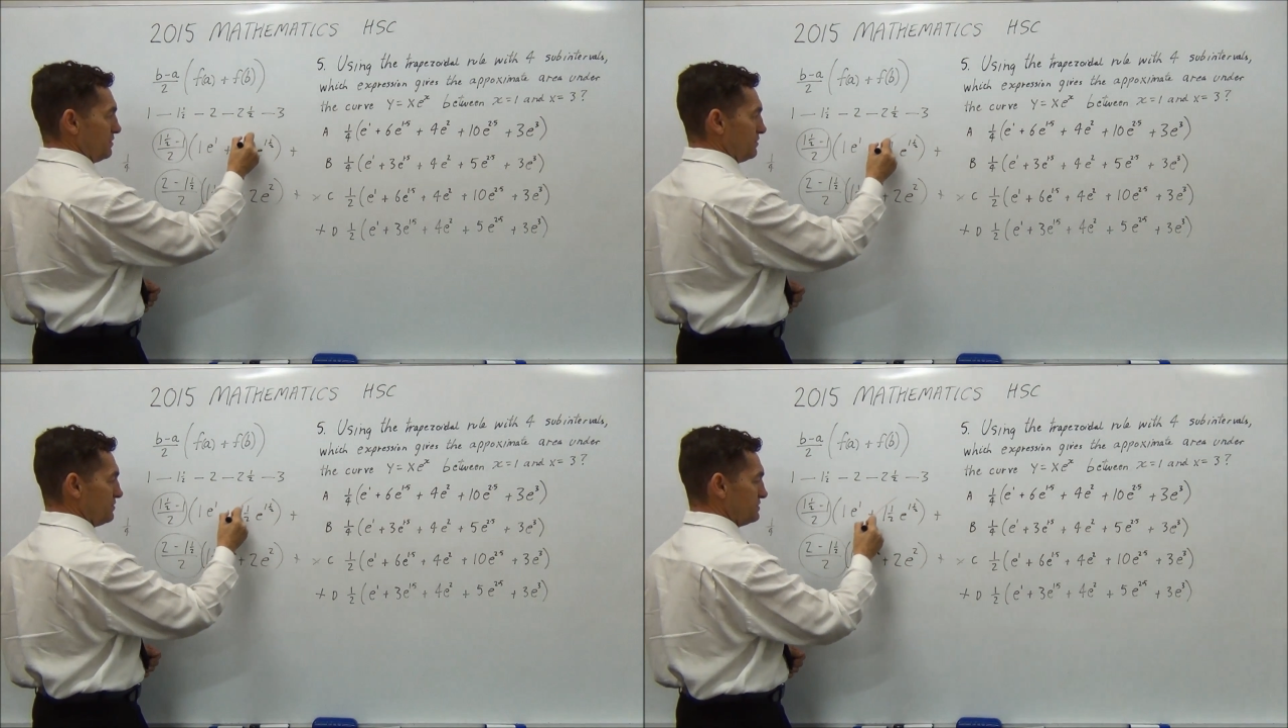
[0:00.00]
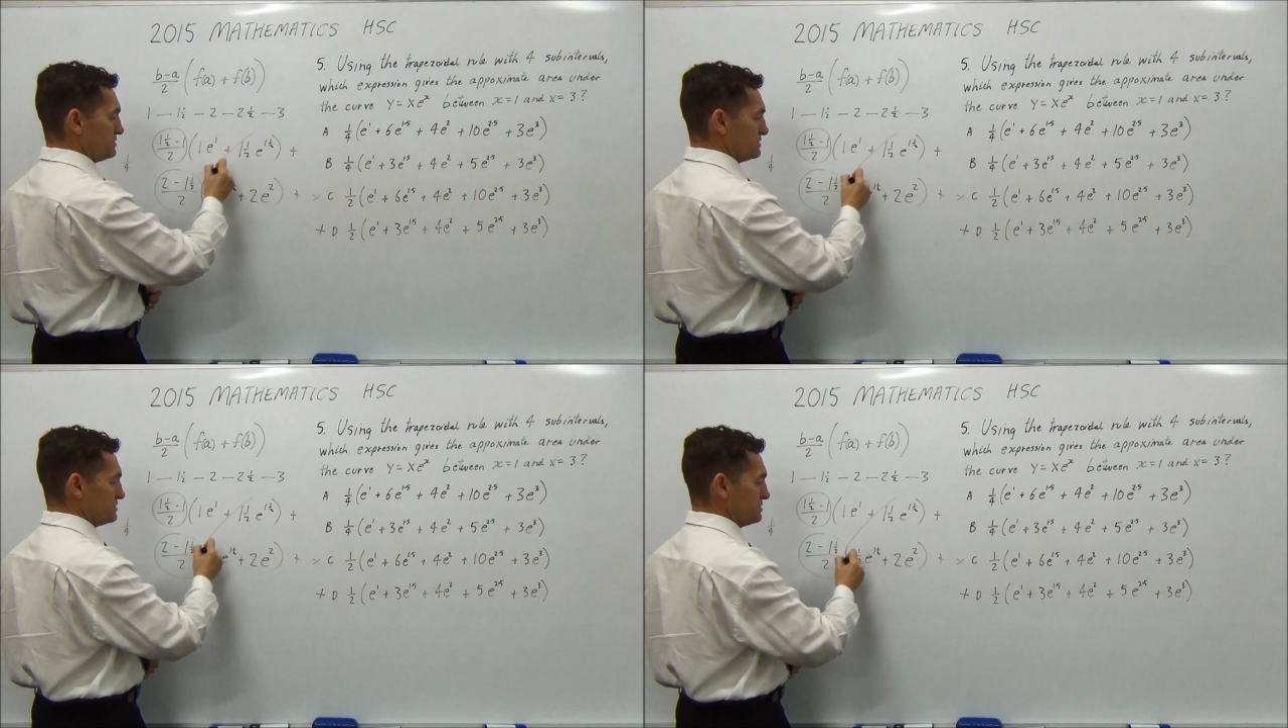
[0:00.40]
that
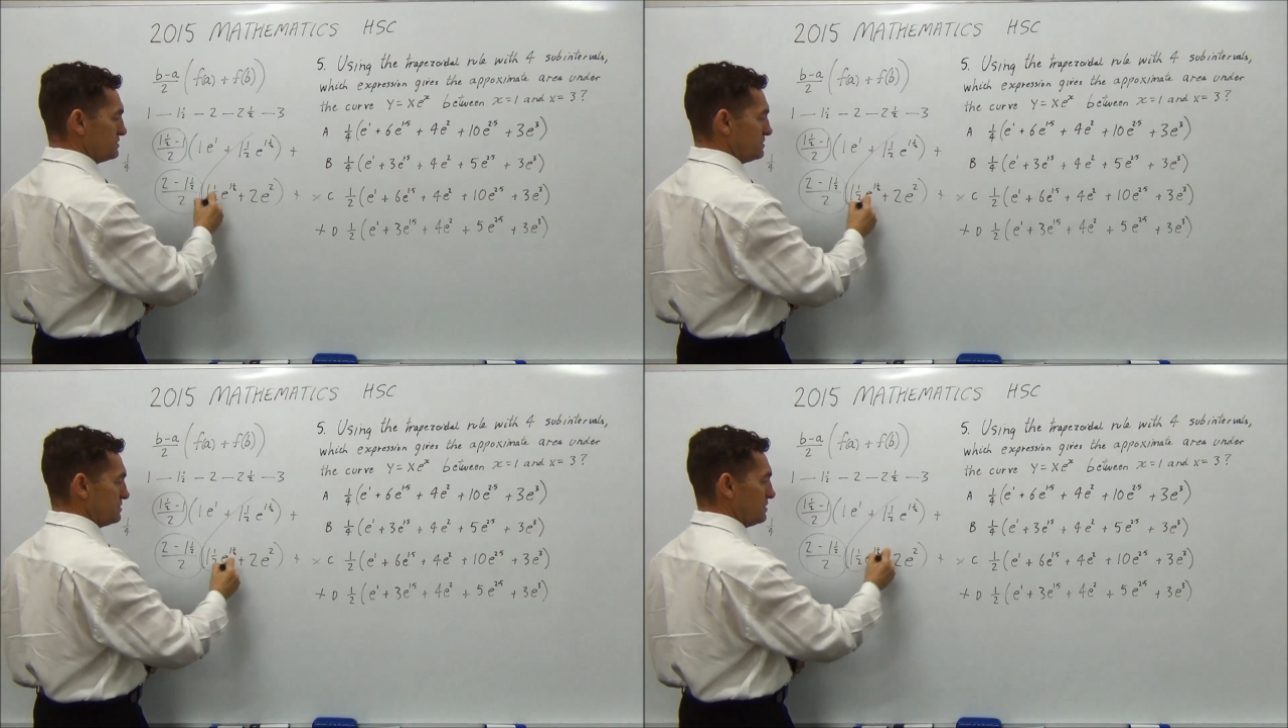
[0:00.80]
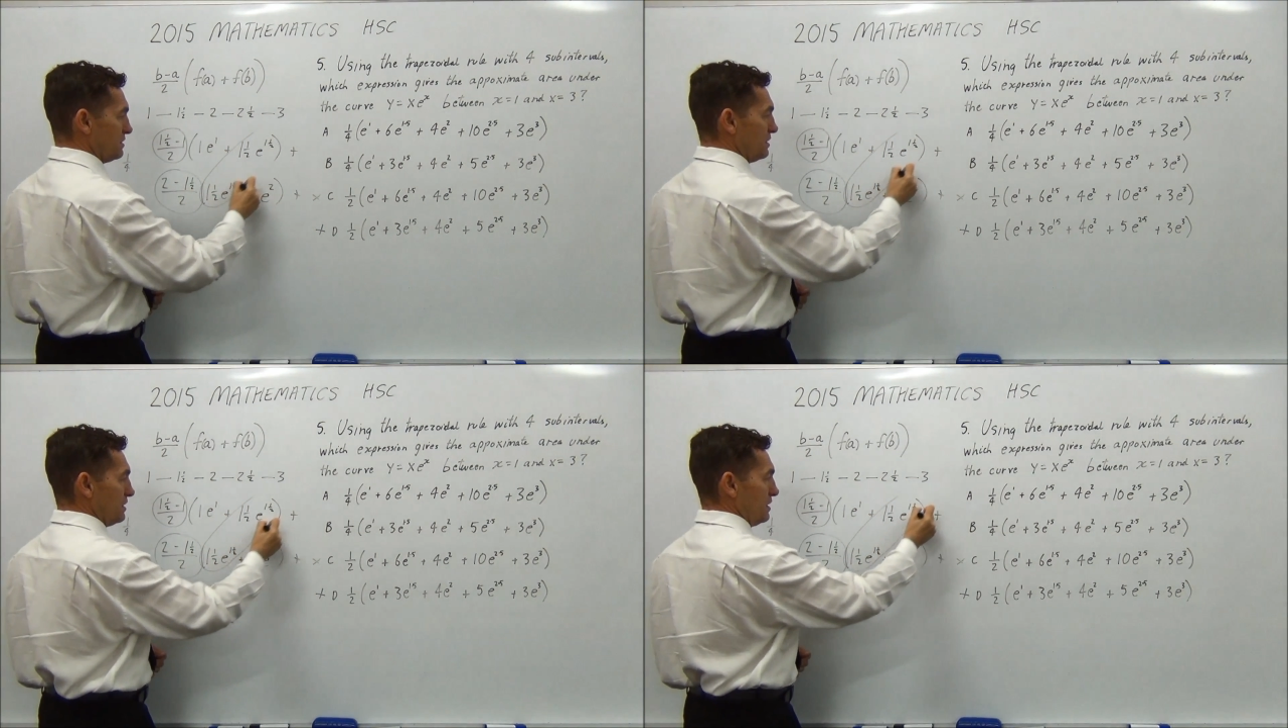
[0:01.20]

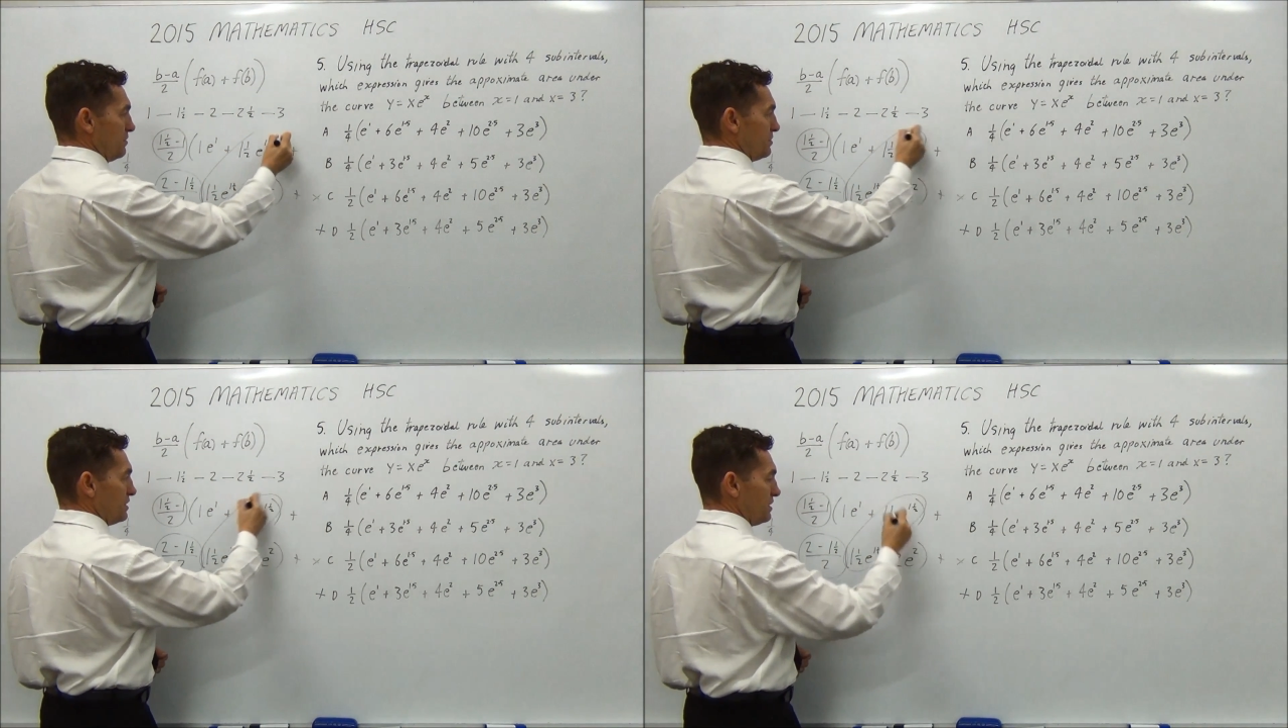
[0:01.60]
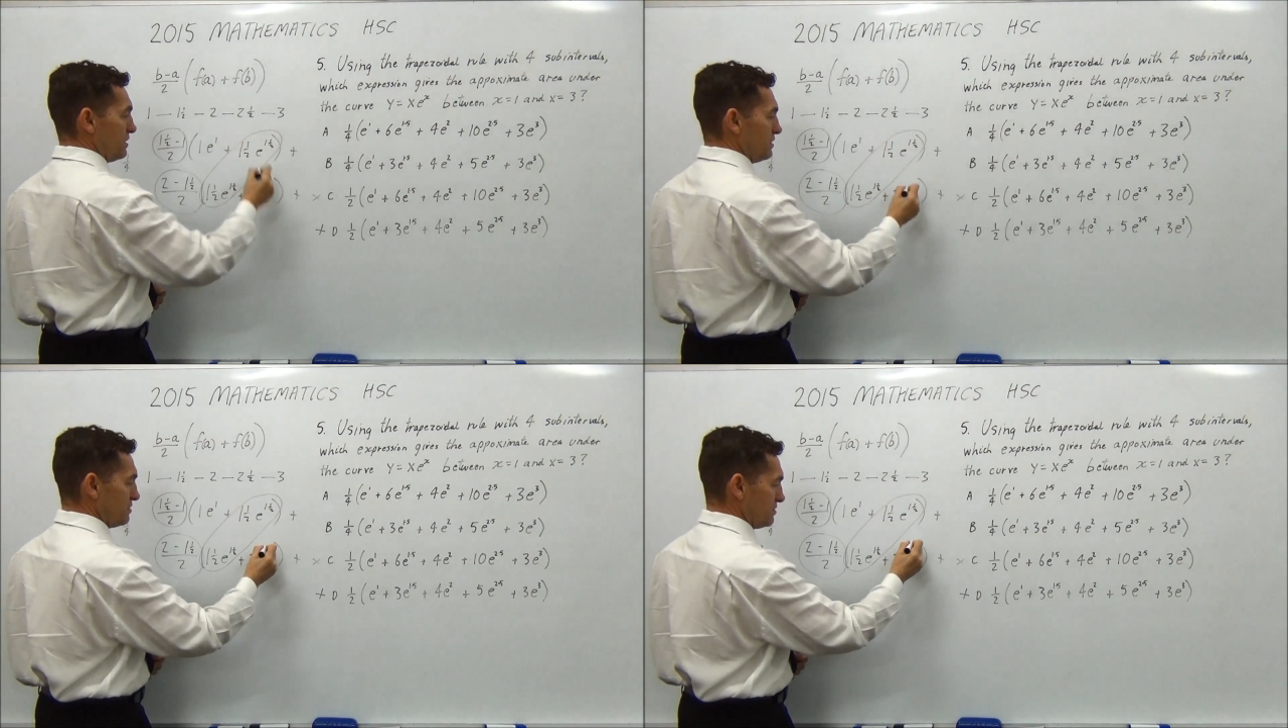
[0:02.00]
this
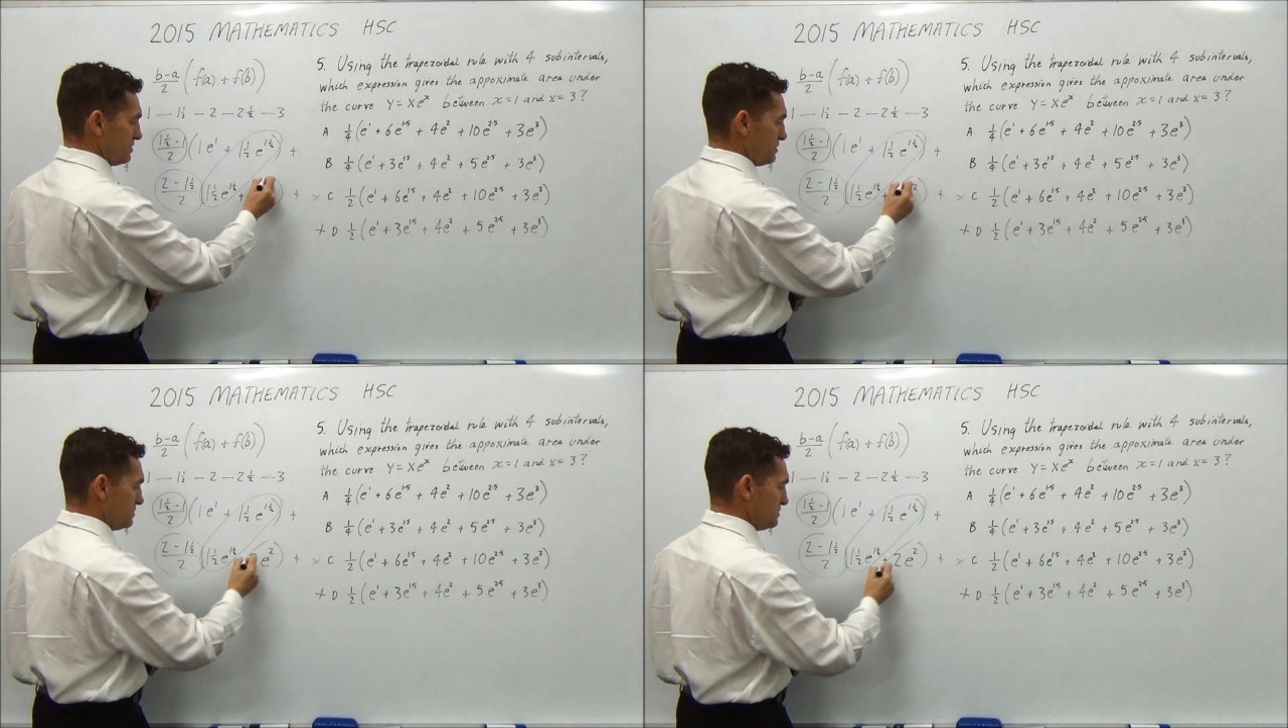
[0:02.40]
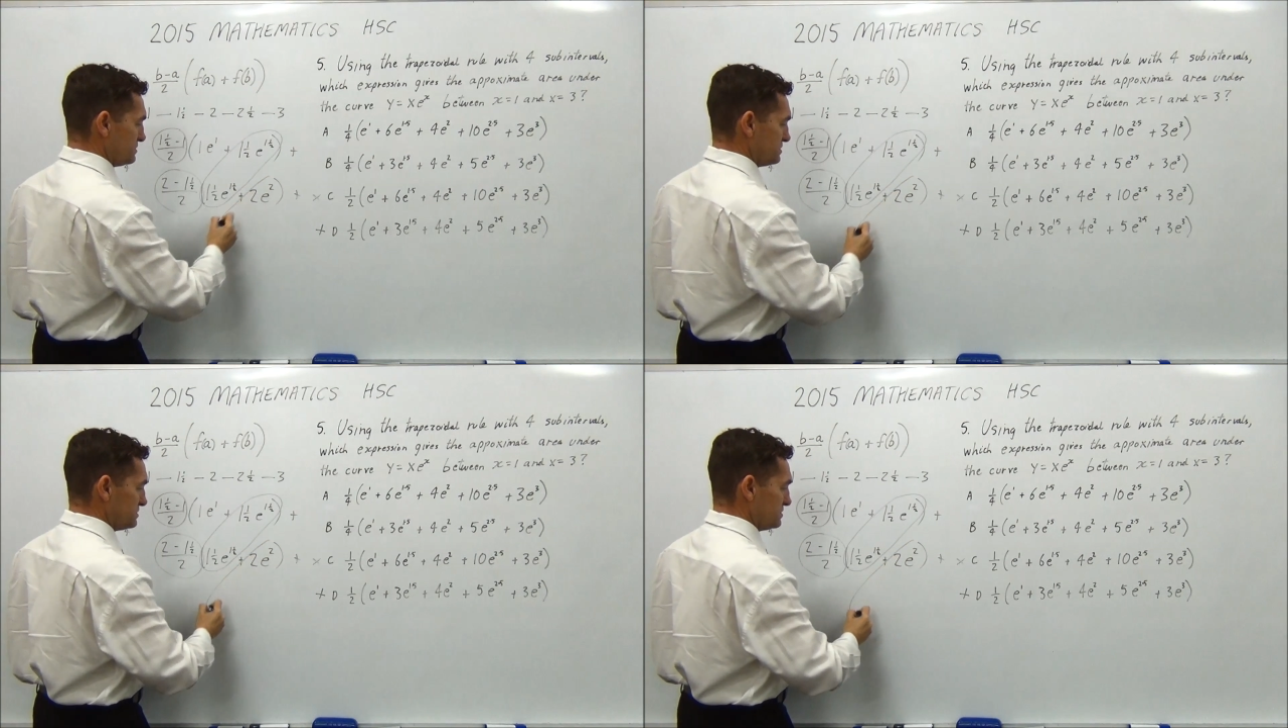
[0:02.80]
pair and
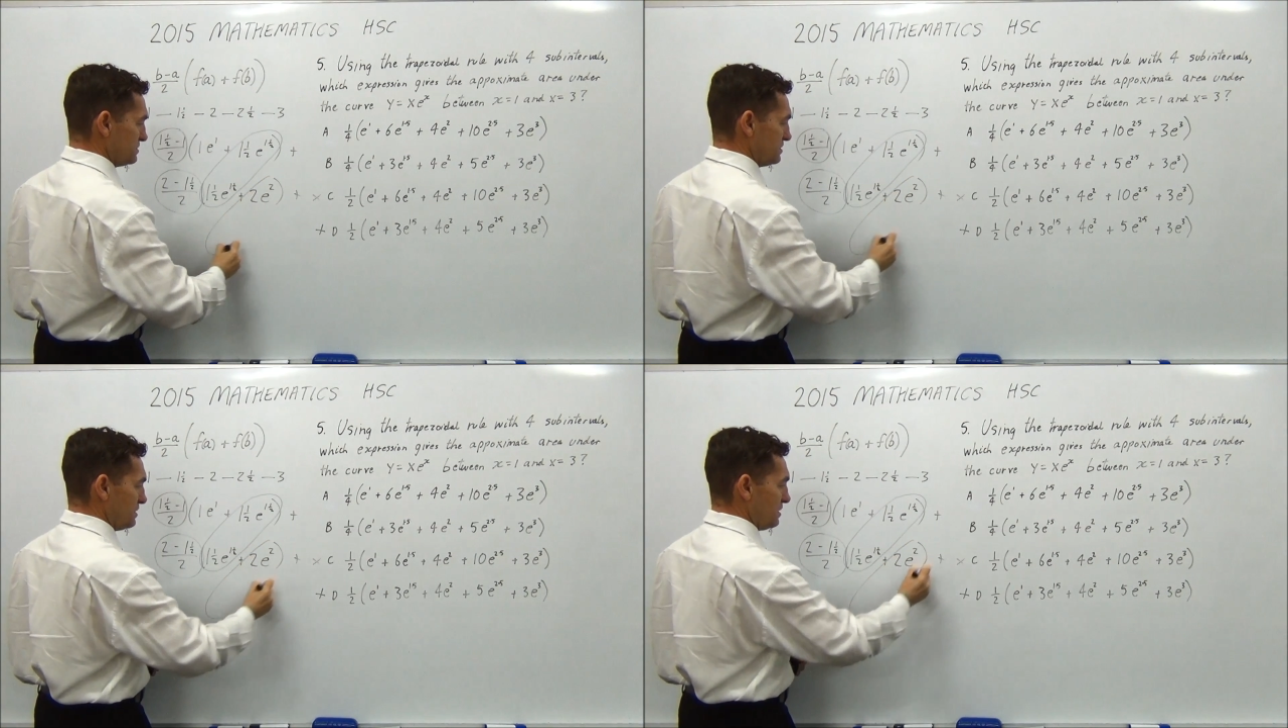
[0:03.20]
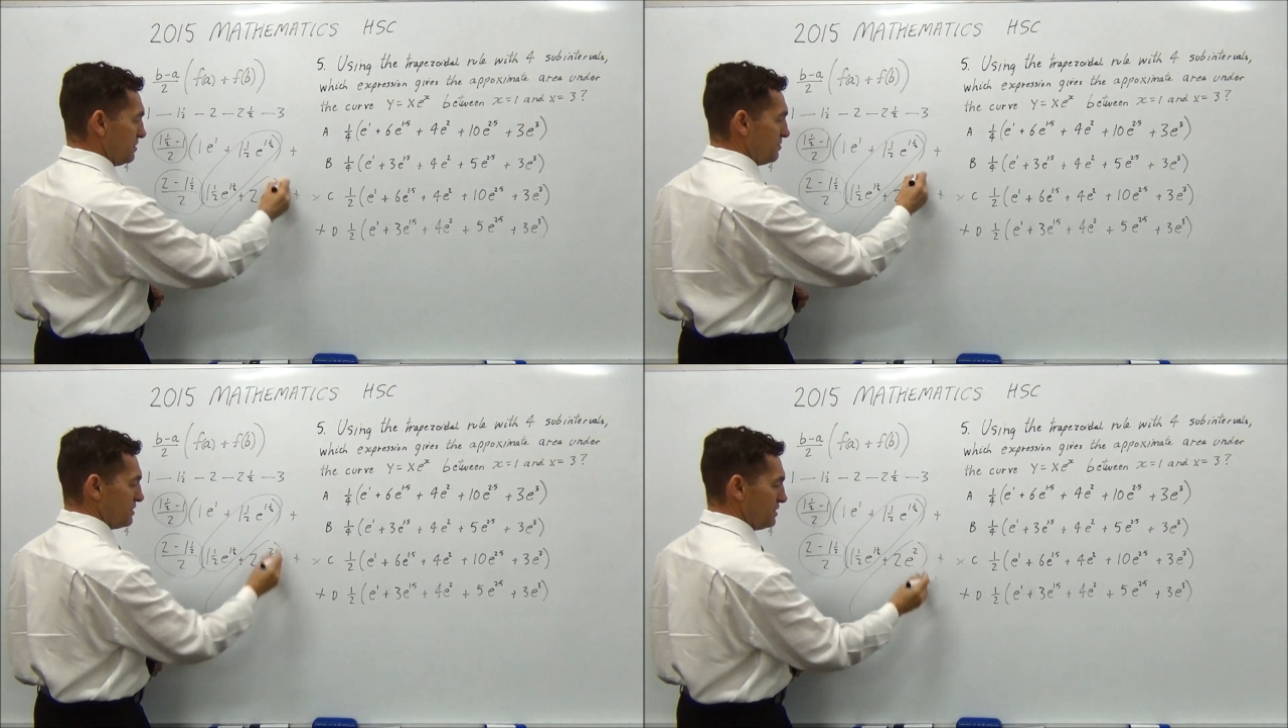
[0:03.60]

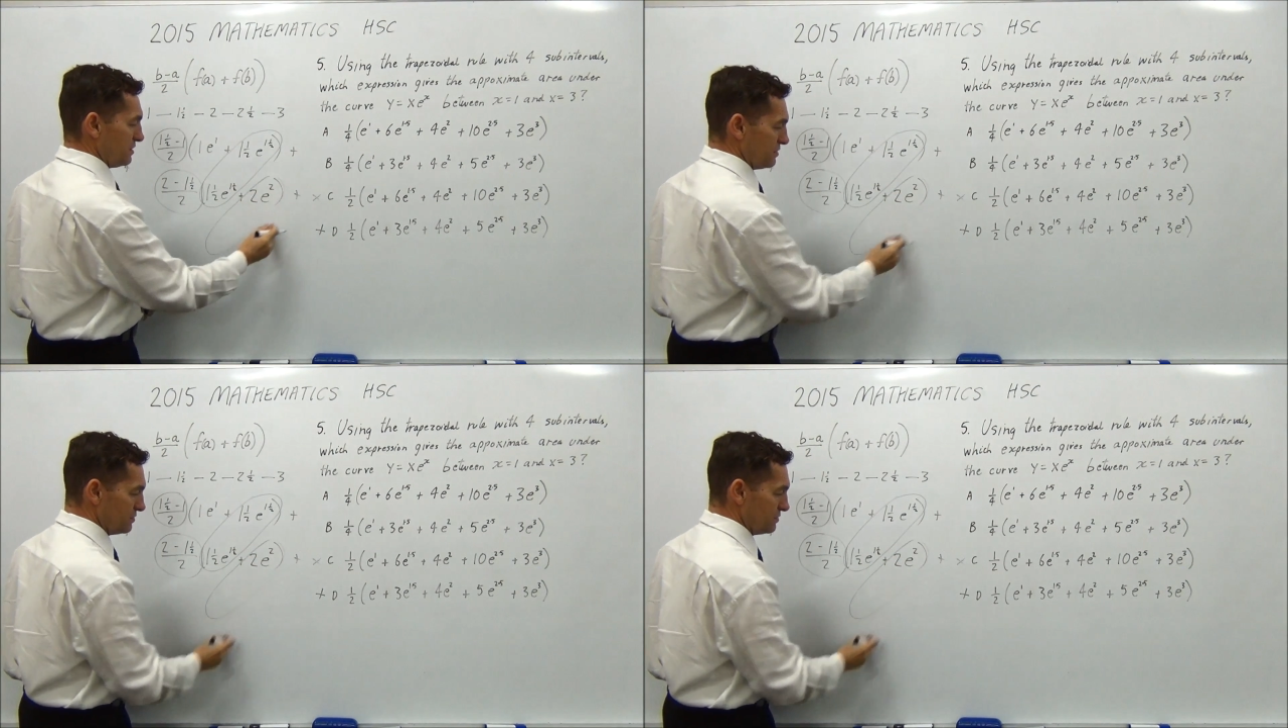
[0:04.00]
this pair,